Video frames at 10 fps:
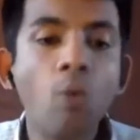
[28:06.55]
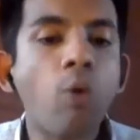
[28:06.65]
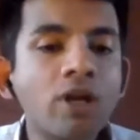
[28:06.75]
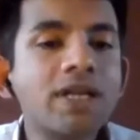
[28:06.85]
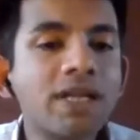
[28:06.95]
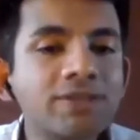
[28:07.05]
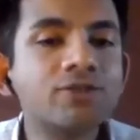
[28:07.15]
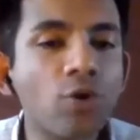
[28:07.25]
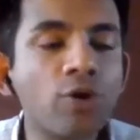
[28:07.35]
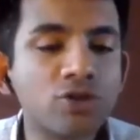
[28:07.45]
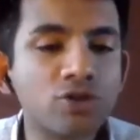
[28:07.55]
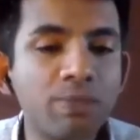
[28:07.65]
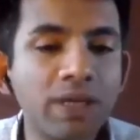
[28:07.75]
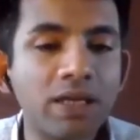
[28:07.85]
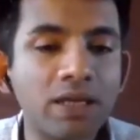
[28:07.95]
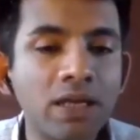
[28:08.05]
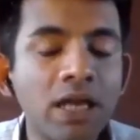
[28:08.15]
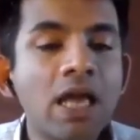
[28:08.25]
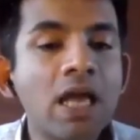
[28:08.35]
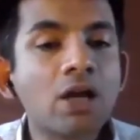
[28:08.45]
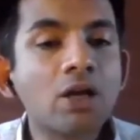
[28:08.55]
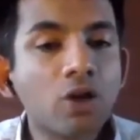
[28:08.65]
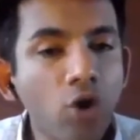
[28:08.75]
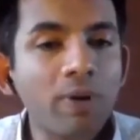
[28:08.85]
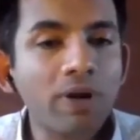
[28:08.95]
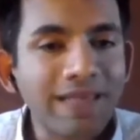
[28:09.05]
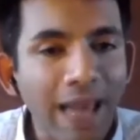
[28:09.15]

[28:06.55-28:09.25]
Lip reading: What is going to be global